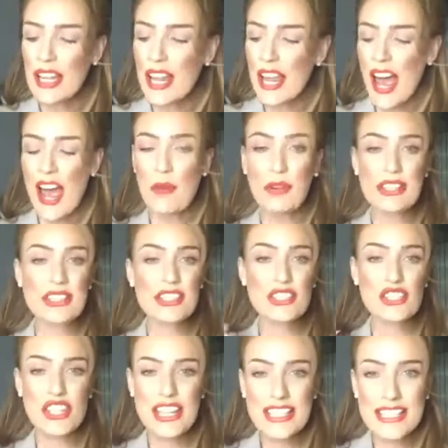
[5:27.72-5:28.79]
I went to
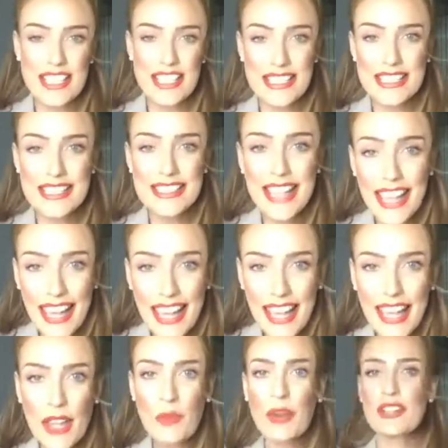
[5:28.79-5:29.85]

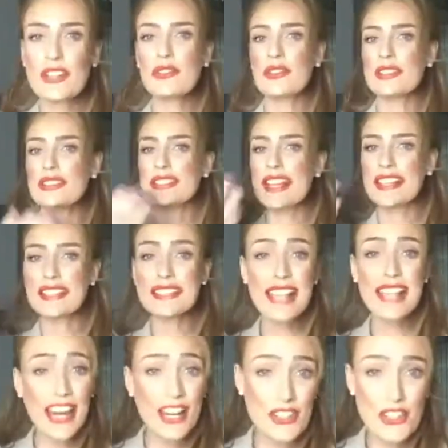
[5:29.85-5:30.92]
GTC, which was
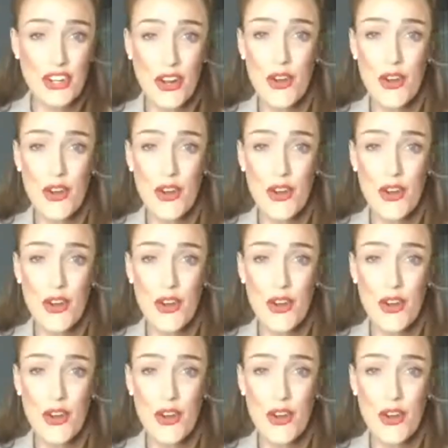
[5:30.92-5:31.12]
sensational.